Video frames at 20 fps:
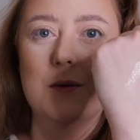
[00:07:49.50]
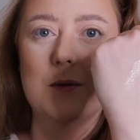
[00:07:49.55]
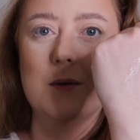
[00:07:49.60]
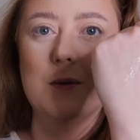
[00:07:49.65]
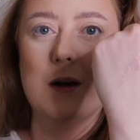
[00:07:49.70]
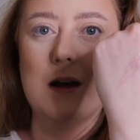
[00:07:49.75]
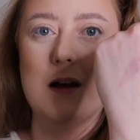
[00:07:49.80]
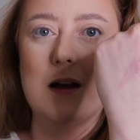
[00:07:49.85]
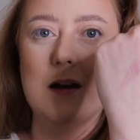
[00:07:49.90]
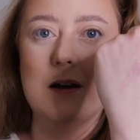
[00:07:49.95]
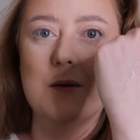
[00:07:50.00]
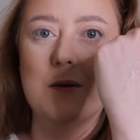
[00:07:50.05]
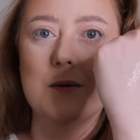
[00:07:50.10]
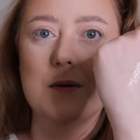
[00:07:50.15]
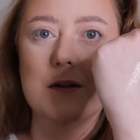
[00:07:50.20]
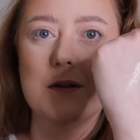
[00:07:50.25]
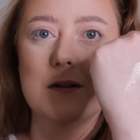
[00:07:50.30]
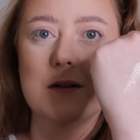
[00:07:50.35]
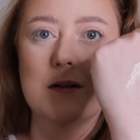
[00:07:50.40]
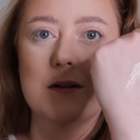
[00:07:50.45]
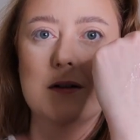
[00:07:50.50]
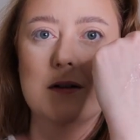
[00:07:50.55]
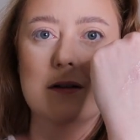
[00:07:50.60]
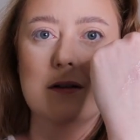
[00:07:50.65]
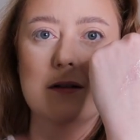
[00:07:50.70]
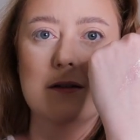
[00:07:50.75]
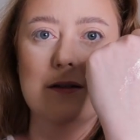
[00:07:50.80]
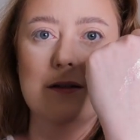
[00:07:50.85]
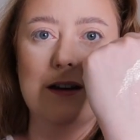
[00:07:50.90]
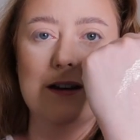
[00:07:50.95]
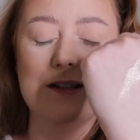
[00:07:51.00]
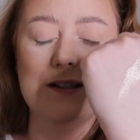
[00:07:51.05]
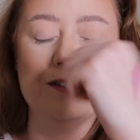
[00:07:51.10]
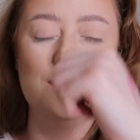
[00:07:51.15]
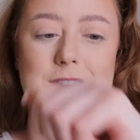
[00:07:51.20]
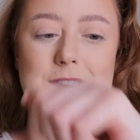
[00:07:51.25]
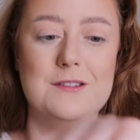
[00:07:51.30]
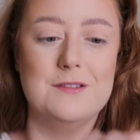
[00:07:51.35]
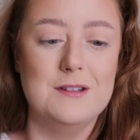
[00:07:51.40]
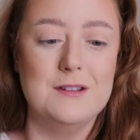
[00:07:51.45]
Wow, that is
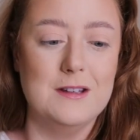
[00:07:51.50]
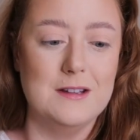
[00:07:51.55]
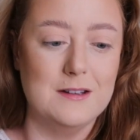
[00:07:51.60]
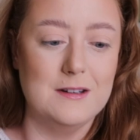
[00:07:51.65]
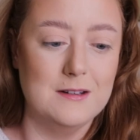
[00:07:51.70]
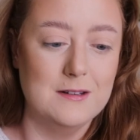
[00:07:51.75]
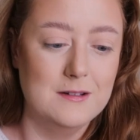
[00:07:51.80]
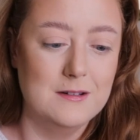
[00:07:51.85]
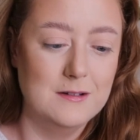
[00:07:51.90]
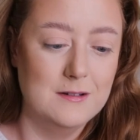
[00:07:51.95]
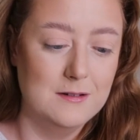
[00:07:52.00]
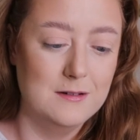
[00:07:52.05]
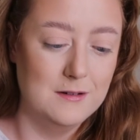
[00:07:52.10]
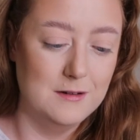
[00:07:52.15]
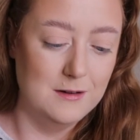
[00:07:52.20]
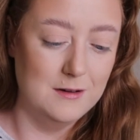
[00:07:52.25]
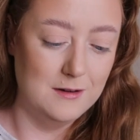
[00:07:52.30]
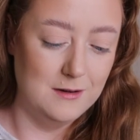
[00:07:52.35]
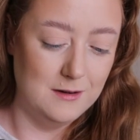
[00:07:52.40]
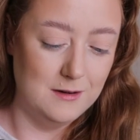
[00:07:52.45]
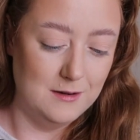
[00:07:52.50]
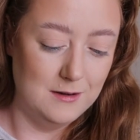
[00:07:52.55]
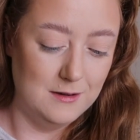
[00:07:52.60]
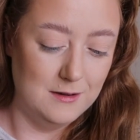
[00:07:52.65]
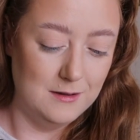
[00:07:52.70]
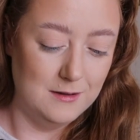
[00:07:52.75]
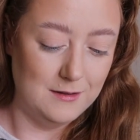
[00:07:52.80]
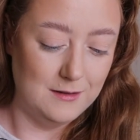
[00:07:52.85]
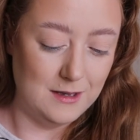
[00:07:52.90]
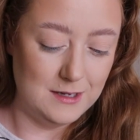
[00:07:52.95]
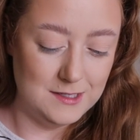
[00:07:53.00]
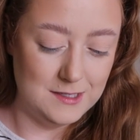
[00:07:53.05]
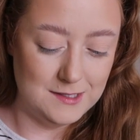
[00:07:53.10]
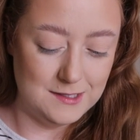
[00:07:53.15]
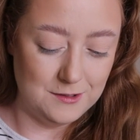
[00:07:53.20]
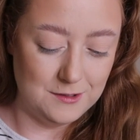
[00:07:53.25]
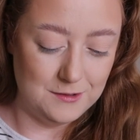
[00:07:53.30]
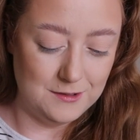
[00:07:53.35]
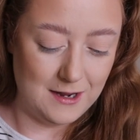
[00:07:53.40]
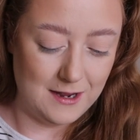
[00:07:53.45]
stunning. That is
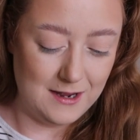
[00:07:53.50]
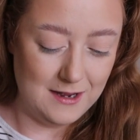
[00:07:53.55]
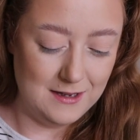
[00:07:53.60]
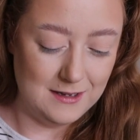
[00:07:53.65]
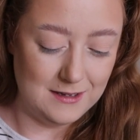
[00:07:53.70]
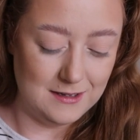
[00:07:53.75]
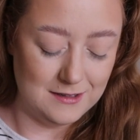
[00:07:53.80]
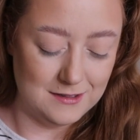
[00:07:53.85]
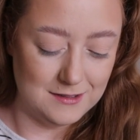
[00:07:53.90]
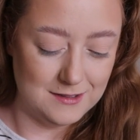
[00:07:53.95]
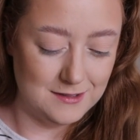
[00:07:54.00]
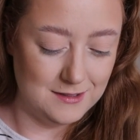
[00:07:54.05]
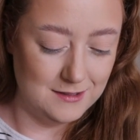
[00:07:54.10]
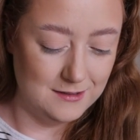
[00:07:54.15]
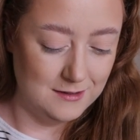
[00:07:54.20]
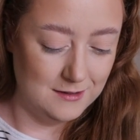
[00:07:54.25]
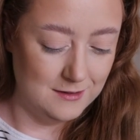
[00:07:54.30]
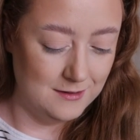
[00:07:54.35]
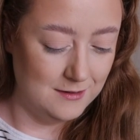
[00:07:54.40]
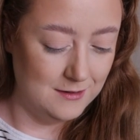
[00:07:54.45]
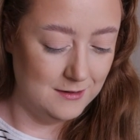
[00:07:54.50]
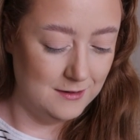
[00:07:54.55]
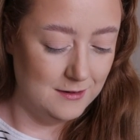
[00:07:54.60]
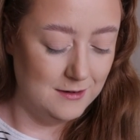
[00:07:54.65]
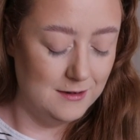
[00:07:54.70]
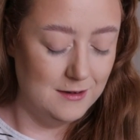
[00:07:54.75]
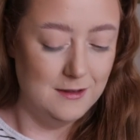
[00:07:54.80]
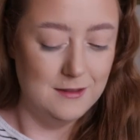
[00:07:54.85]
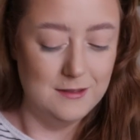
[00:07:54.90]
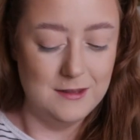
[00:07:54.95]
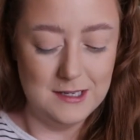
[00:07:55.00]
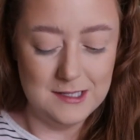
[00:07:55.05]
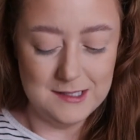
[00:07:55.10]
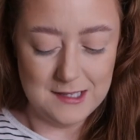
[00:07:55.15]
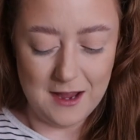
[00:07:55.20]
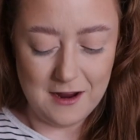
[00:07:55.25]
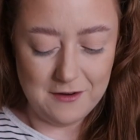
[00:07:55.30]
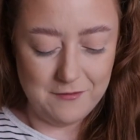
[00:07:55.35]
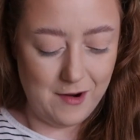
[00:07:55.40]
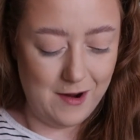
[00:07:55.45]
so nice. These
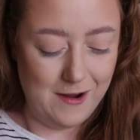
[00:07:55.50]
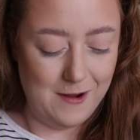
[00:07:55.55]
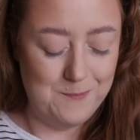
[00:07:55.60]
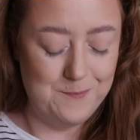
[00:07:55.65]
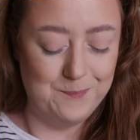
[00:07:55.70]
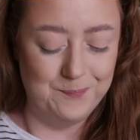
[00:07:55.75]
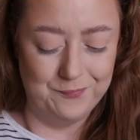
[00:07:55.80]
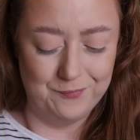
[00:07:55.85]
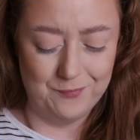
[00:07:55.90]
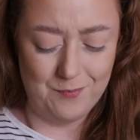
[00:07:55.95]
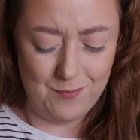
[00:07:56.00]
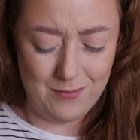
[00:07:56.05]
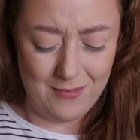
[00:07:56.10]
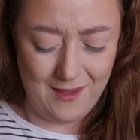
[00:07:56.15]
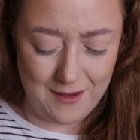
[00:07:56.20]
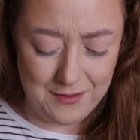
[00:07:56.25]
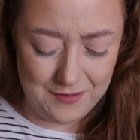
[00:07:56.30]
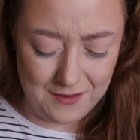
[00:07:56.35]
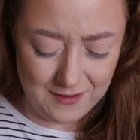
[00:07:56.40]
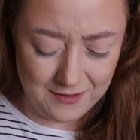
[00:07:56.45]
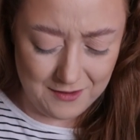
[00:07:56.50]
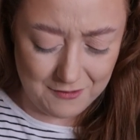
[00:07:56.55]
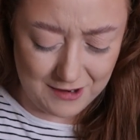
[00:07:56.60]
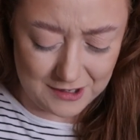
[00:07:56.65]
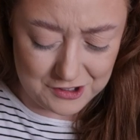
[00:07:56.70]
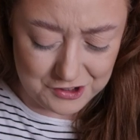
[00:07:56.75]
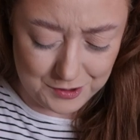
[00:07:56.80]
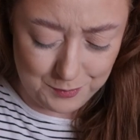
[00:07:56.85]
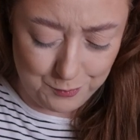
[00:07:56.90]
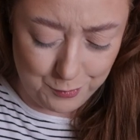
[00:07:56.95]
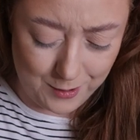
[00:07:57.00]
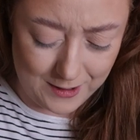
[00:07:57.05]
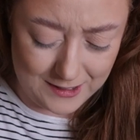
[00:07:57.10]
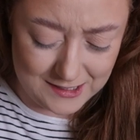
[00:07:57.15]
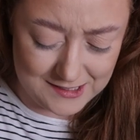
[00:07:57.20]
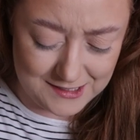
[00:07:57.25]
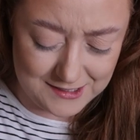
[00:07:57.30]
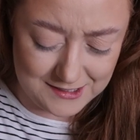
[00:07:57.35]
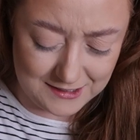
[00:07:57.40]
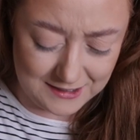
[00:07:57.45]
are, I think they're actually
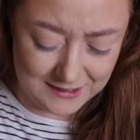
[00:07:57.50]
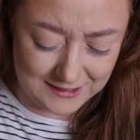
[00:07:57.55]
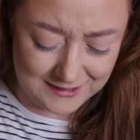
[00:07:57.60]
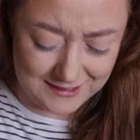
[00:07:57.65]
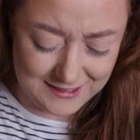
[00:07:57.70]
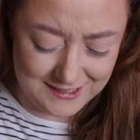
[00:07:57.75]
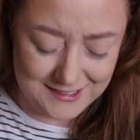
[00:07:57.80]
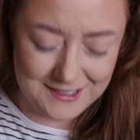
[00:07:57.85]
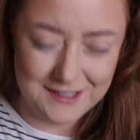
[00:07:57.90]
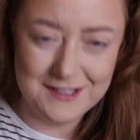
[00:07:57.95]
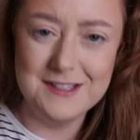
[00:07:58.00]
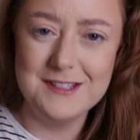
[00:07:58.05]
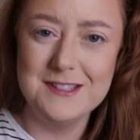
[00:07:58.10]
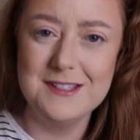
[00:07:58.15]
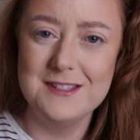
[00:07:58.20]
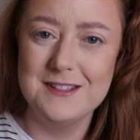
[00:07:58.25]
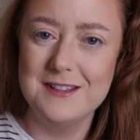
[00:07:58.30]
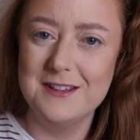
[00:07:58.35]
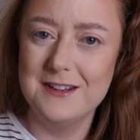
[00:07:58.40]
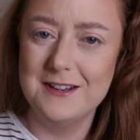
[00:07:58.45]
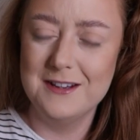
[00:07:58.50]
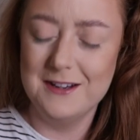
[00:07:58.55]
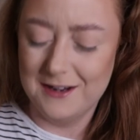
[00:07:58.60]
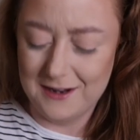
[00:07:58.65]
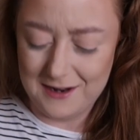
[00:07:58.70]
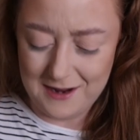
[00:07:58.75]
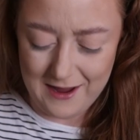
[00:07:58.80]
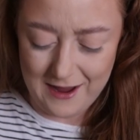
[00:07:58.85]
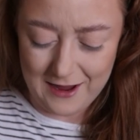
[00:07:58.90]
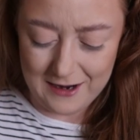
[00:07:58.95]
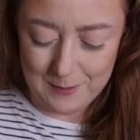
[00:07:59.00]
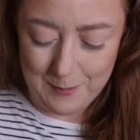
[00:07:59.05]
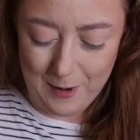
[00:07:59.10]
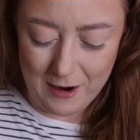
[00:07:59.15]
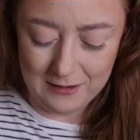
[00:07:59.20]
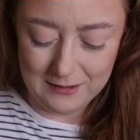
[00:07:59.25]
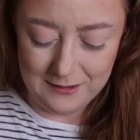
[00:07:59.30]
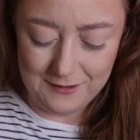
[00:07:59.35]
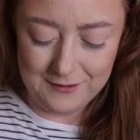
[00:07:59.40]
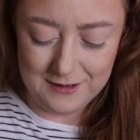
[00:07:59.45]
pressed glitters. And
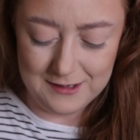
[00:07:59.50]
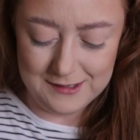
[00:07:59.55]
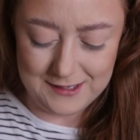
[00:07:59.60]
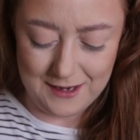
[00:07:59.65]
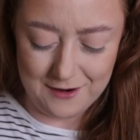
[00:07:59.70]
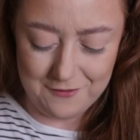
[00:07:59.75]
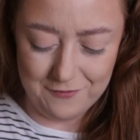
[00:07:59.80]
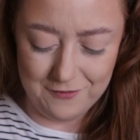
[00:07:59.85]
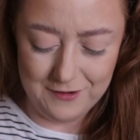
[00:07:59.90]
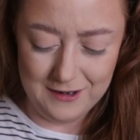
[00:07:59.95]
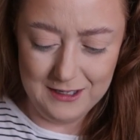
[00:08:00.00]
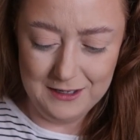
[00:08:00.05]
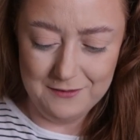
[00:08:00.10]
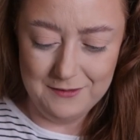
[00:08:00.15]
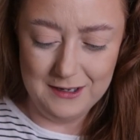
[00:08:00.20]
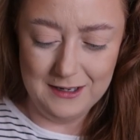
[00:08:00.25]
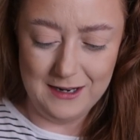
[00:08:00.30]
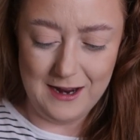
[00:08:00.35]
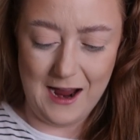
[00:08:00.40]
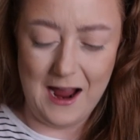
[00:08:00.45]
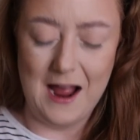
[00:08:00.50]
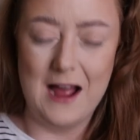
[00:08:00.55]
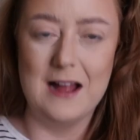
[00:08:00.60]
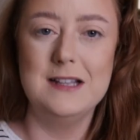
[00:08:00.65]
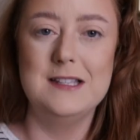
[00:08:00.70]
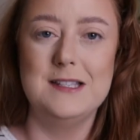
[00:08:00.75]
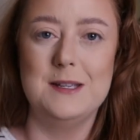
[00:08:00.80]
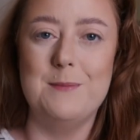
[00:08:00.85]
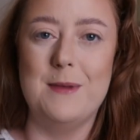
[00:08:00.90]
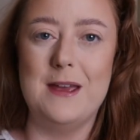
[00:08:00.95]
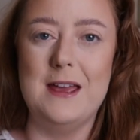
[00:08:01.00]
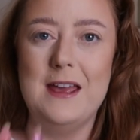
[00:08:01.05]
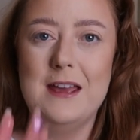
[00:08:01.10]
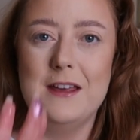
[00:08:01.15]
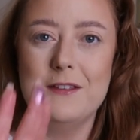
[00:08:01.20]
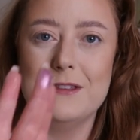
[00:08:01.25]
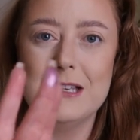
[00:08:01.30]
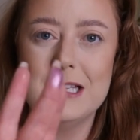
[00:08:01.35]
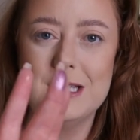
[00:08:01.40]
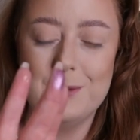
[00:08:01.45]
apparently these are really hard to
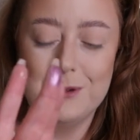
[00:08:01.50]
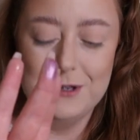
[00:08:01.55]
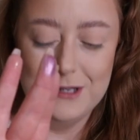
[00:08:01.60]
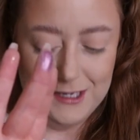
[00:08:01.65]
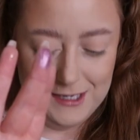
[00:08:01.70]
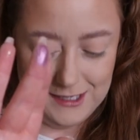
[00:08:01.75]
make. This one